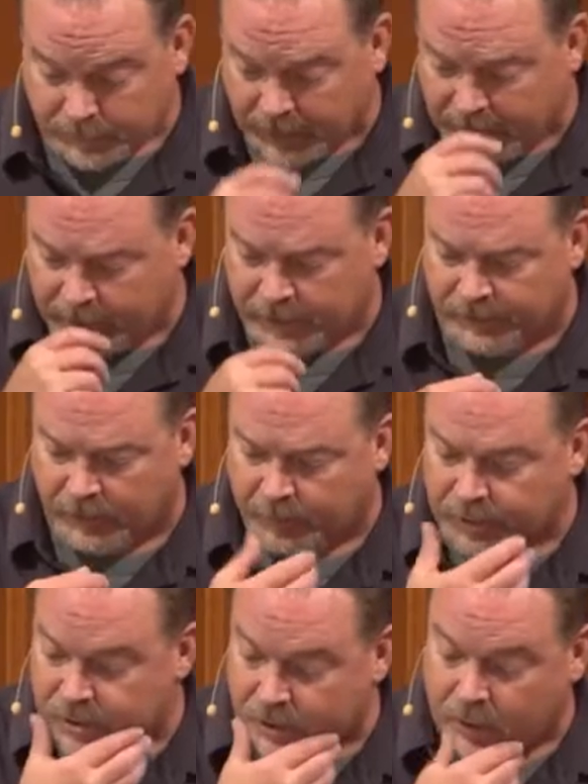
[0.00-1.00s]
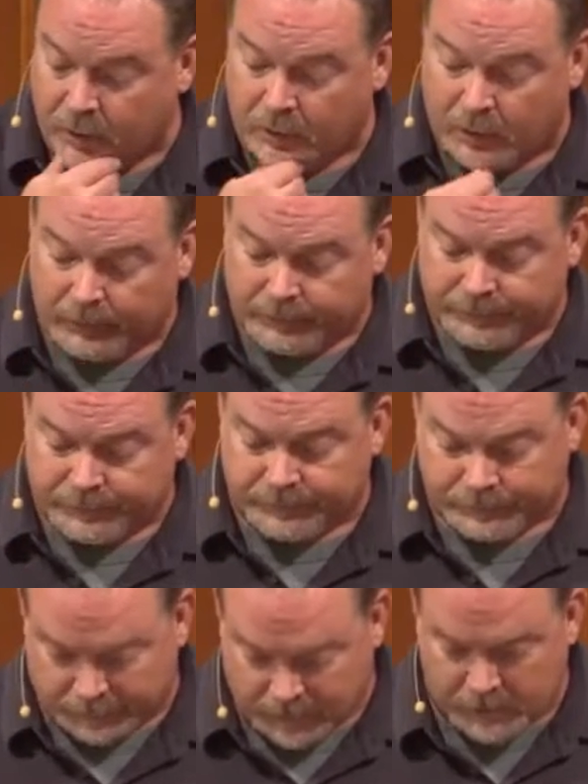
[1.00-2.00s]
Again, this verbiage
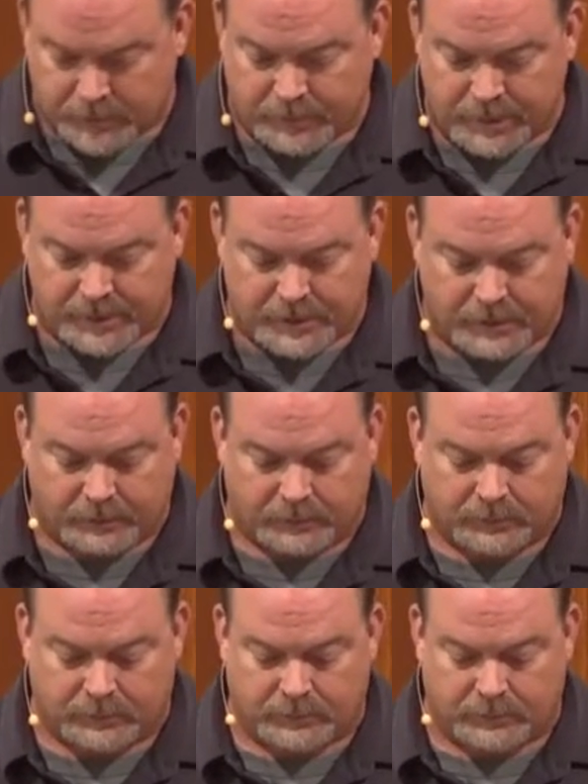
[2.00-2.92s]
also means kill.